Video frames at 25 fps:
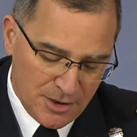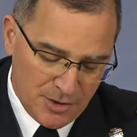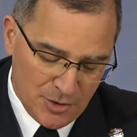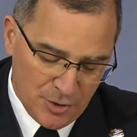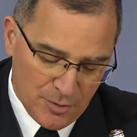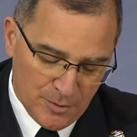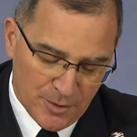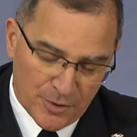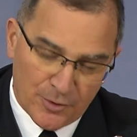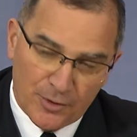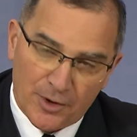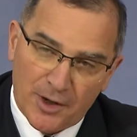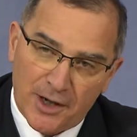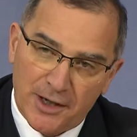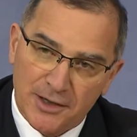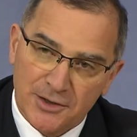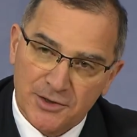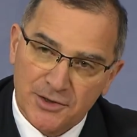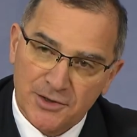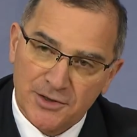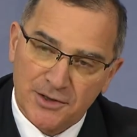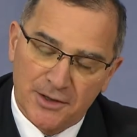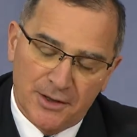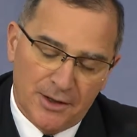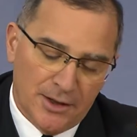human
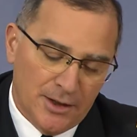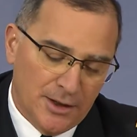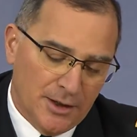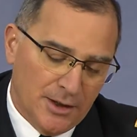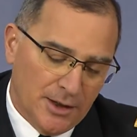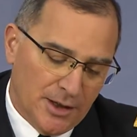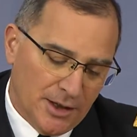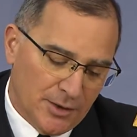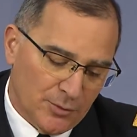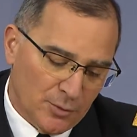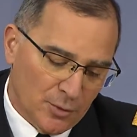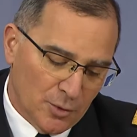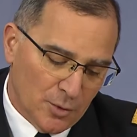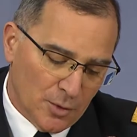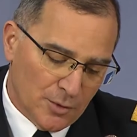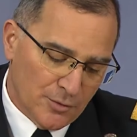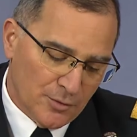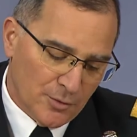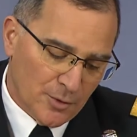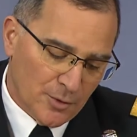rights, and rule of